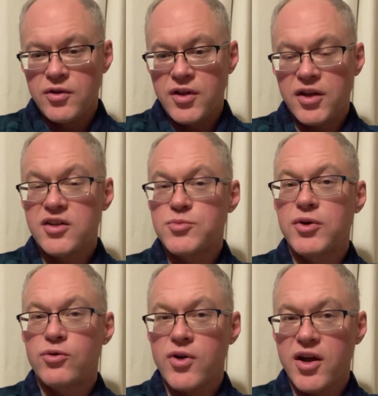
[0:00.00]
that he has
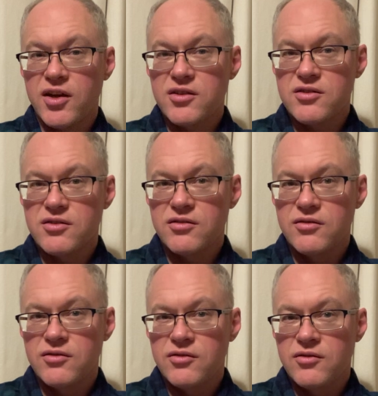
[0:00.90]
been raised
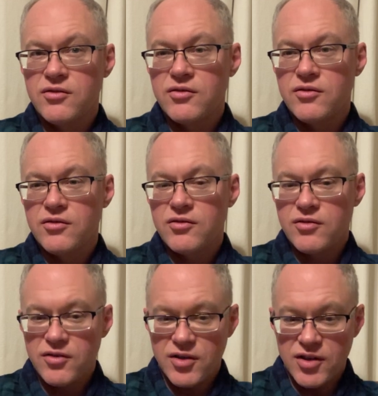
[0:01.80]

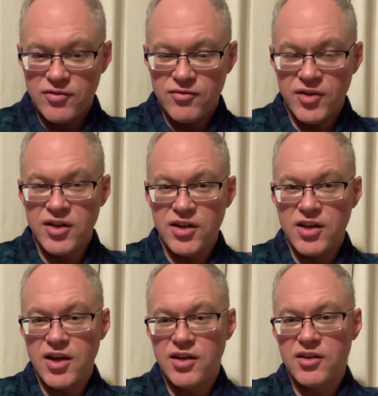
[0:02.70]
and
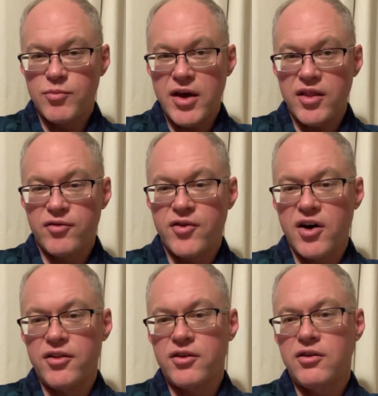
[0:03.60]
vindicated by the
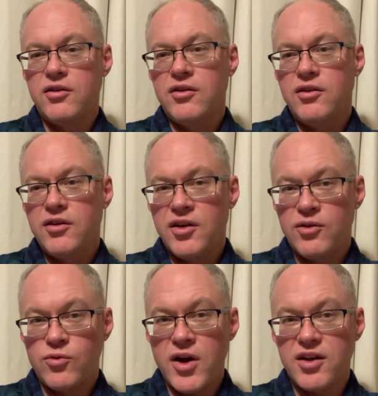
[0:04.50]
Father and
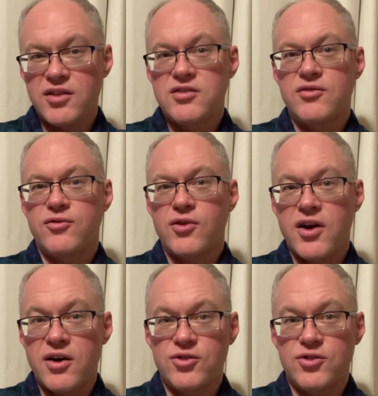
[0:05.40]
raised for our